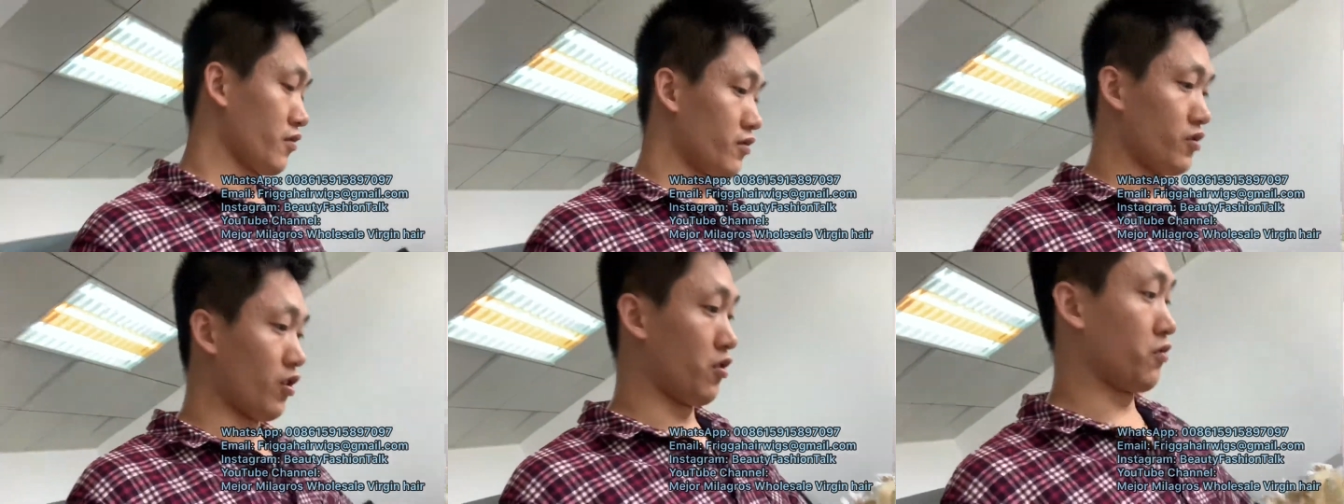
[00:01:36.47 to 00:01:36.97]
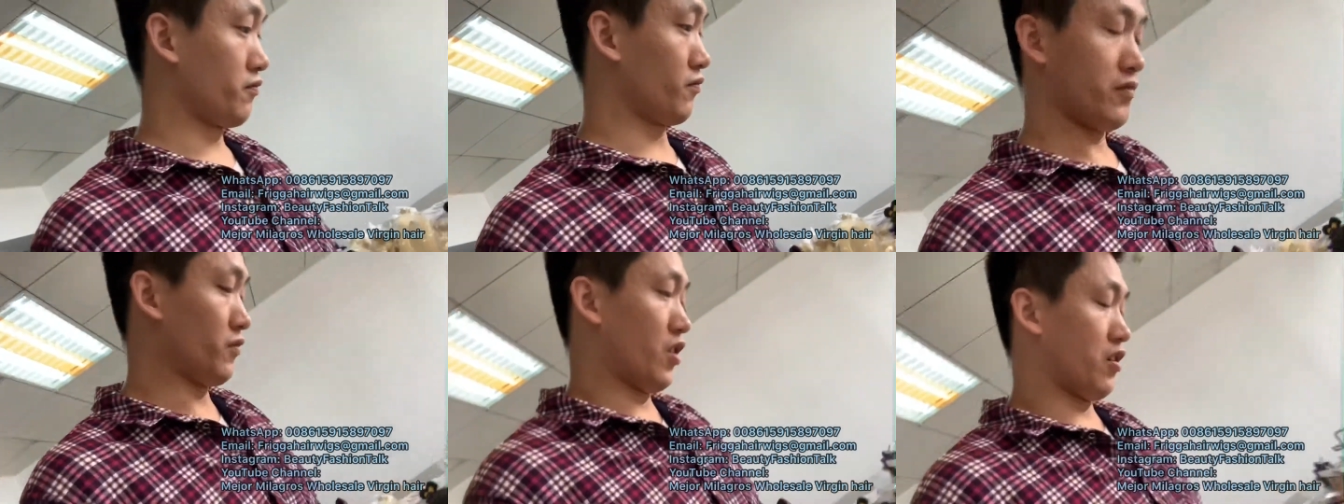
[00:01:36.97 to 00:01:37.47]
So
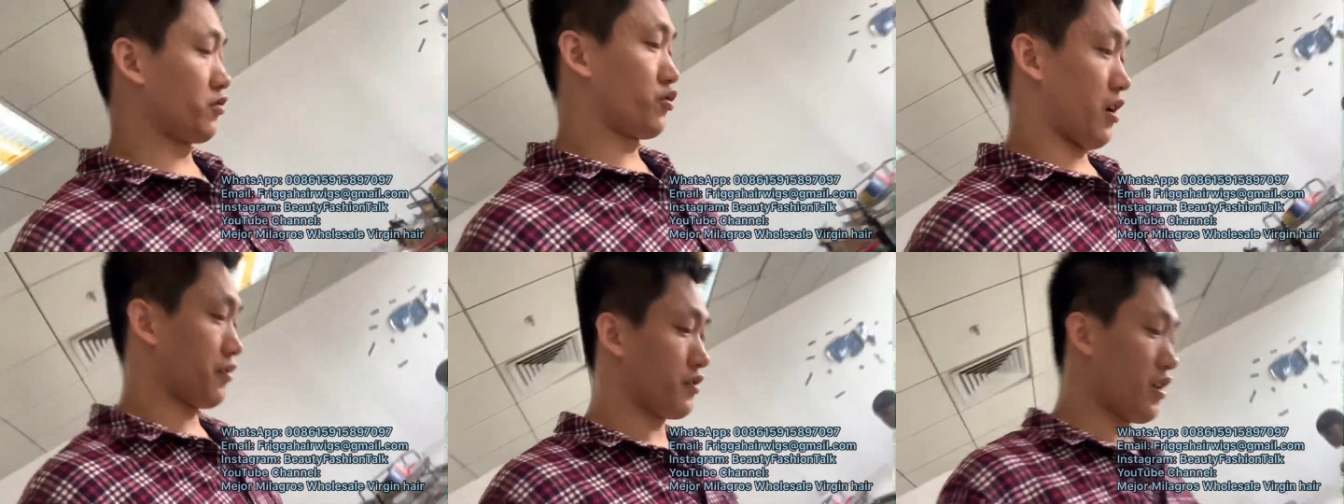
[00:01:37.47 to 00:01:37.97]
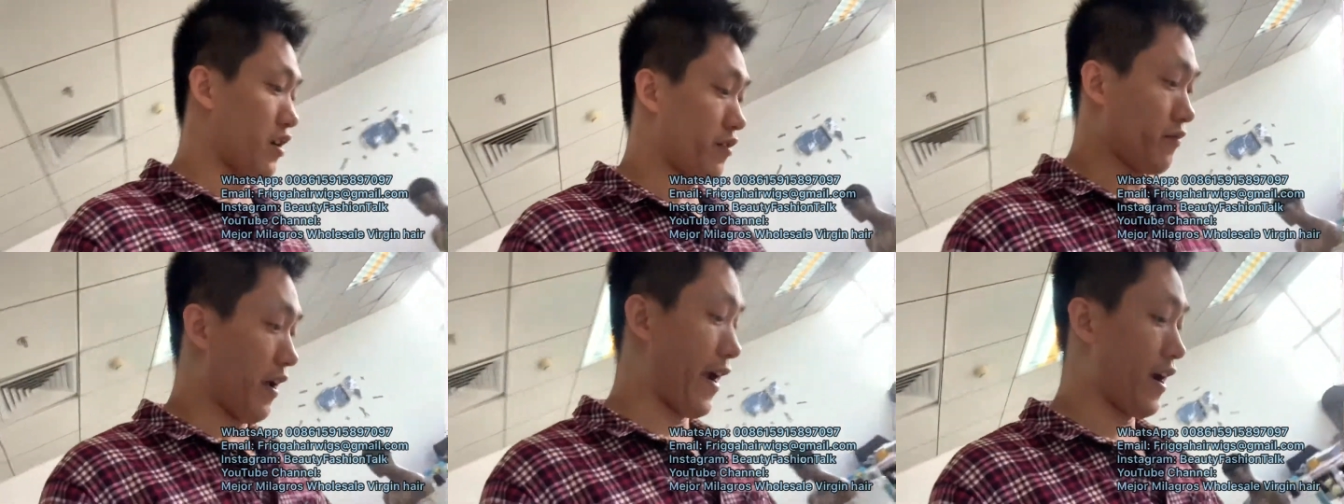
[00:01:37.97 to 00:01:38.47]
don't judge
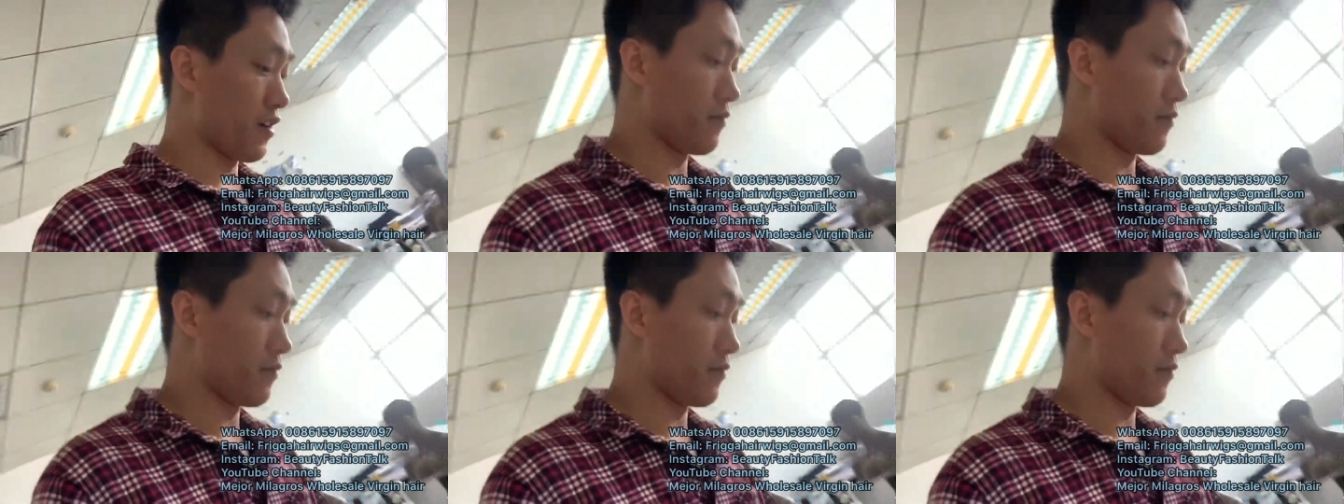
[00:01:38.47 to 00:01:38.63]
the hair